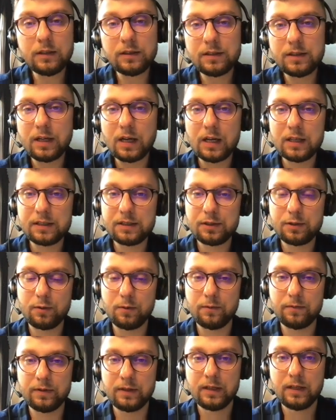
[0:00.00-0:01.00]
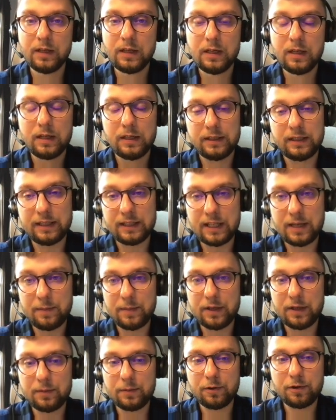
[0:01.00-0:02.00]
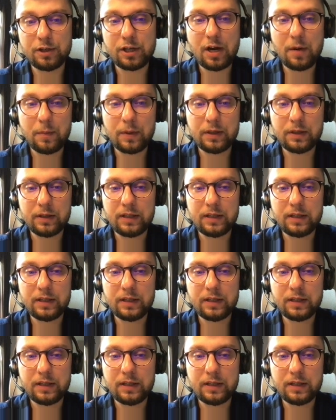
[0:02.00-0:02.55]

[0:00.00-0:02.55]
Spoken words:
tasks of dynamic programming.